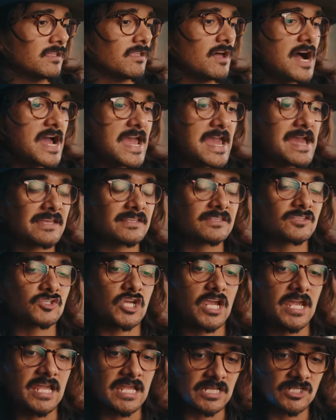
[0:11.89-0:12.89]
lot has
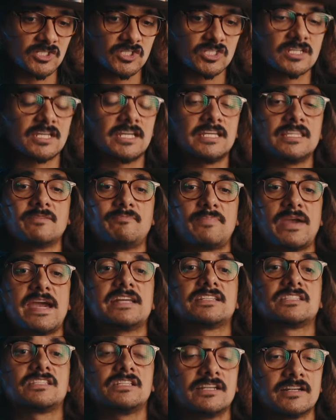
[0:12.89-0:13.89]
changed in the
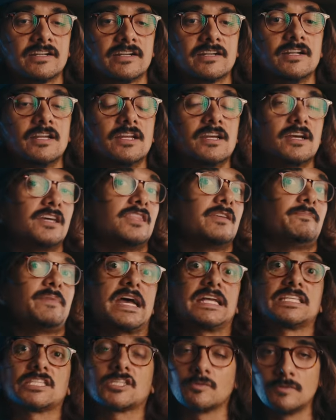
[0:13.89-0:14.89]
past year, in the
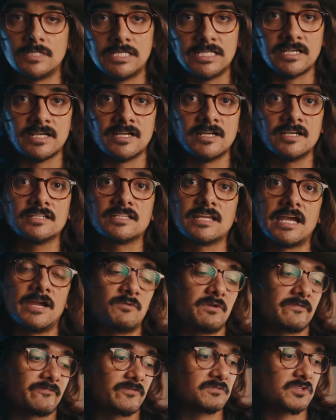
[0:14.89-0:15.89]
past three years. I
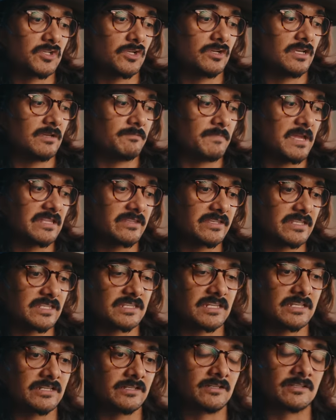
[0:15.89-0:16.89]
went from shooting mainly
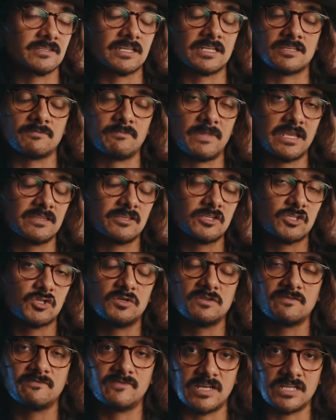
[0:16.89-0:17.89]
stills into mainly
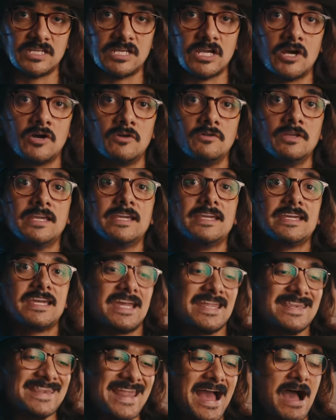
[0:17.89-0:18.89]
shooting video,
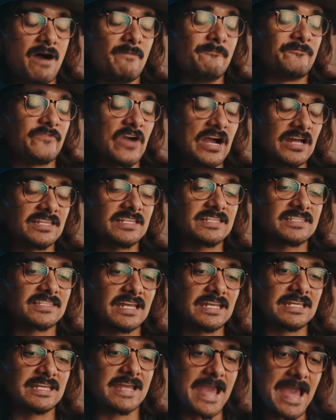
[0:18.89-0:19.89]
and now I'm finally
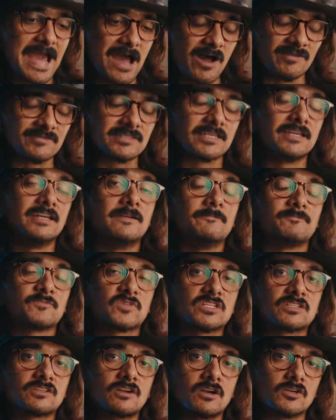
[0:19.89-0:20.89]
setting out
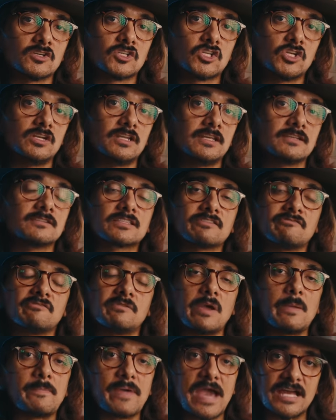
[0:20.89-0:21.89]
to start shooting some of
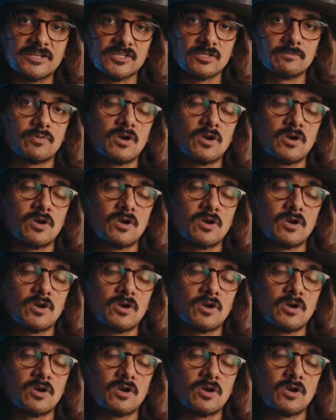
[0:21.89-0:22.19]
my passion